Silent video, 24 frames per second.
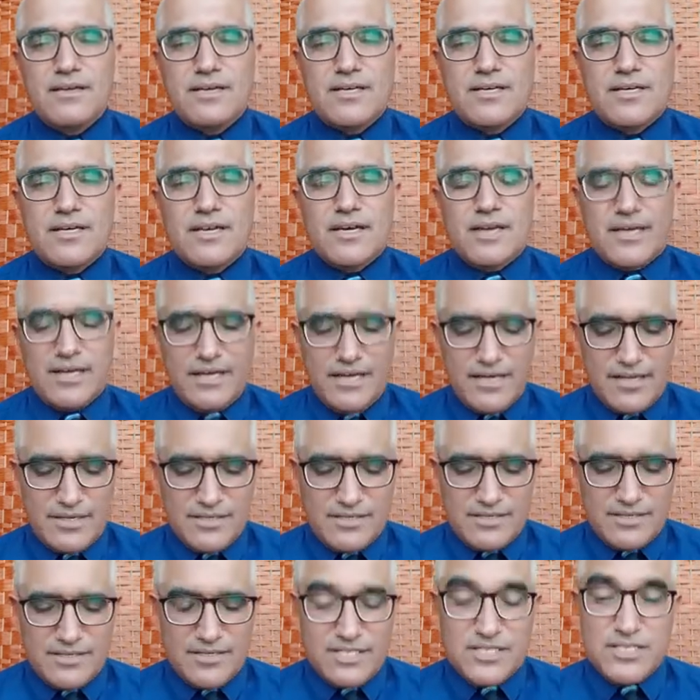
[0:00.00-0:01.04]

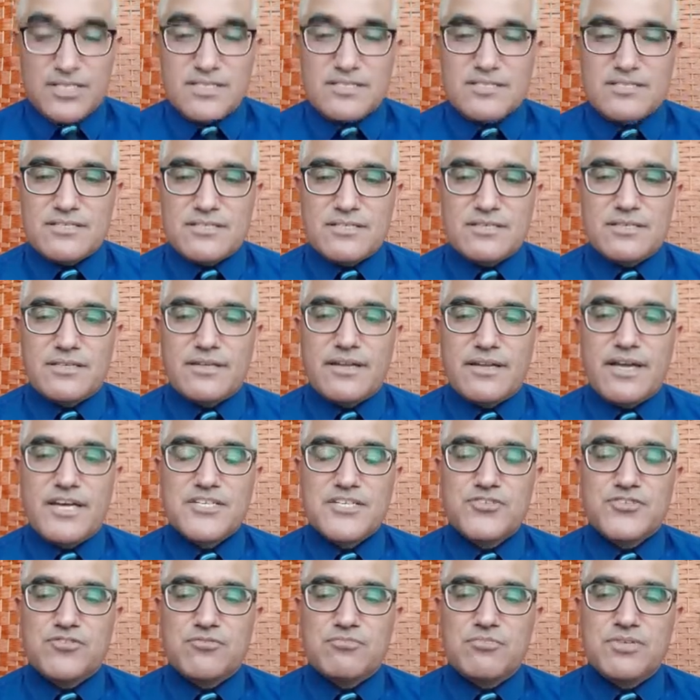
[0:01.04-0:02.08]
And it is
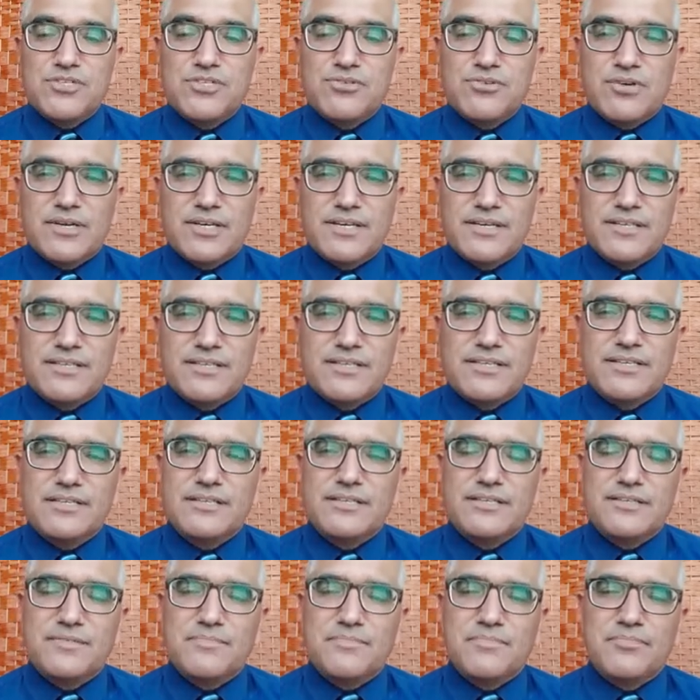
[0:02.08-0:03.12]
nice to meet you again.
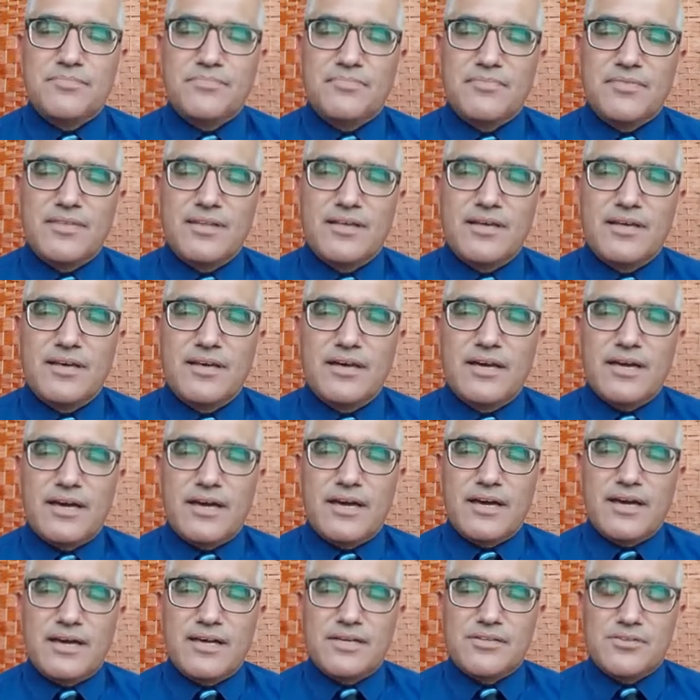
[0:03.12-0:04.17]

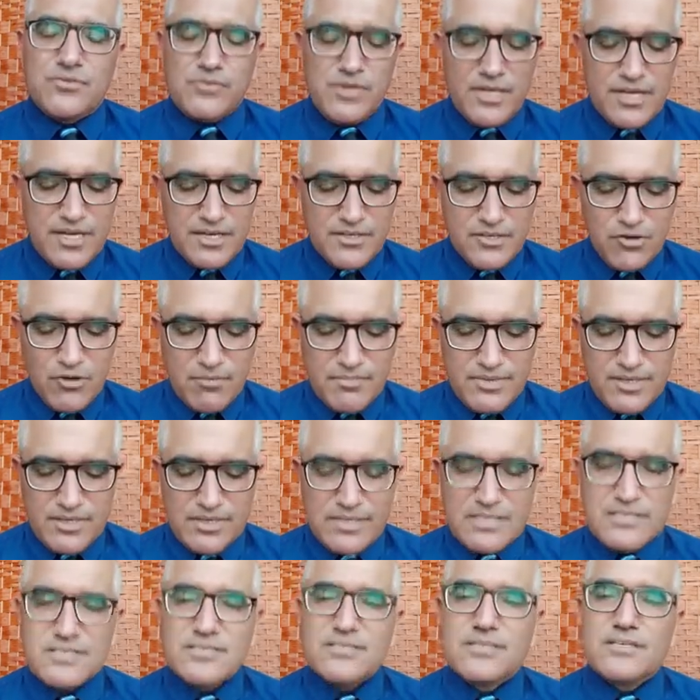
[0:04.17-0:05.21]
And today's topic
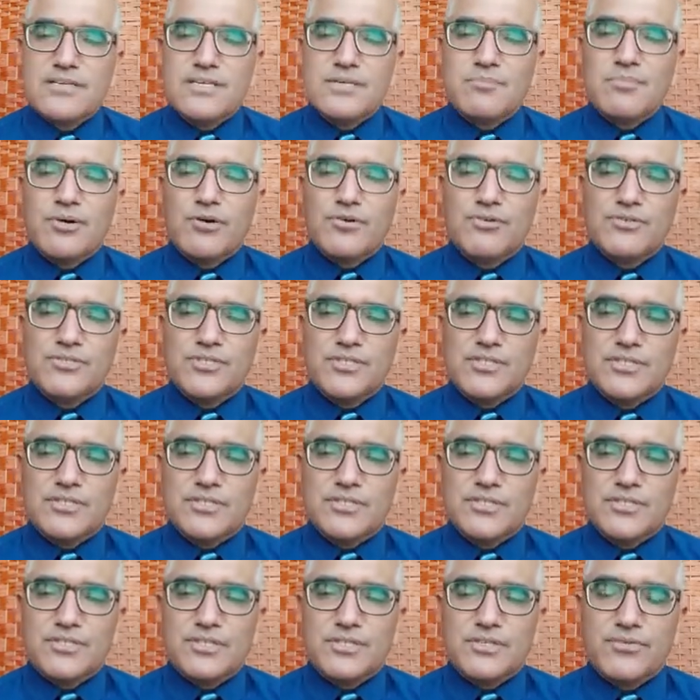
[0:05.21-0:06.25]
is about
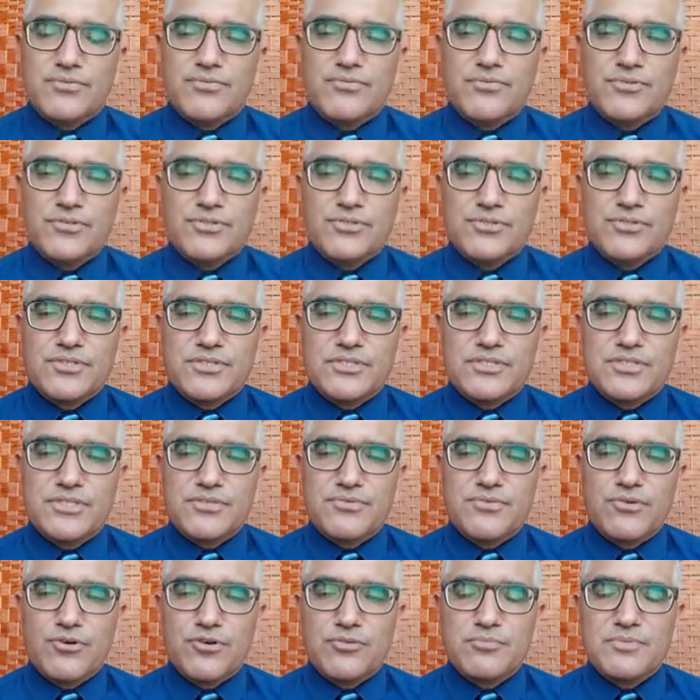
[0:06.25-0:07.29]
foot
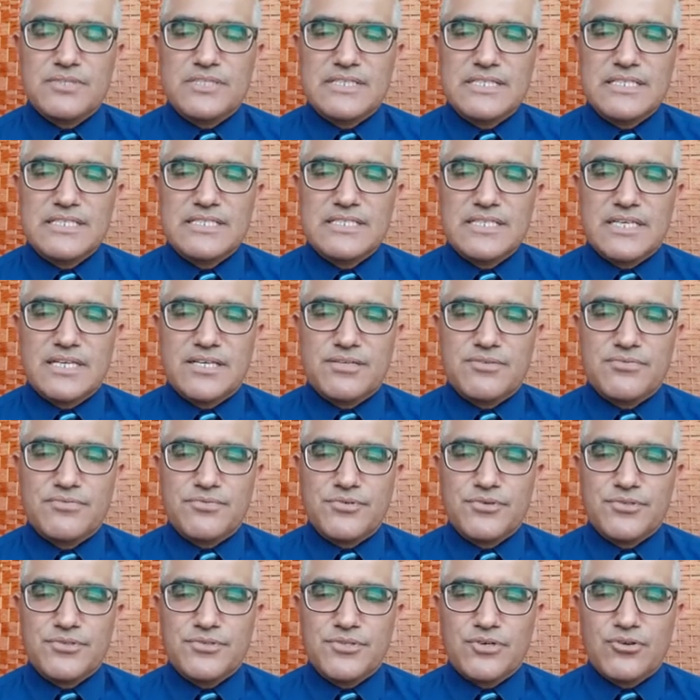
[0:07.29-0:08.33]
deformities and
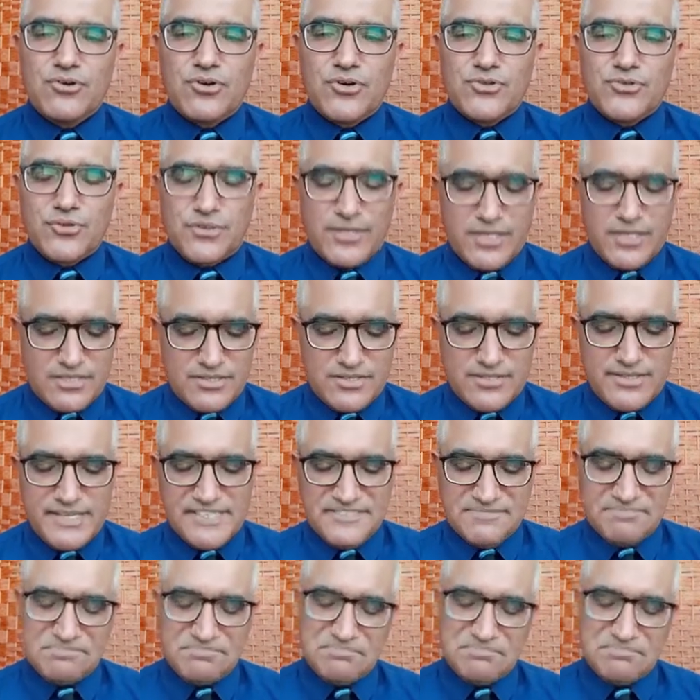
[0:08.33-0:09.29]
foot orthotics.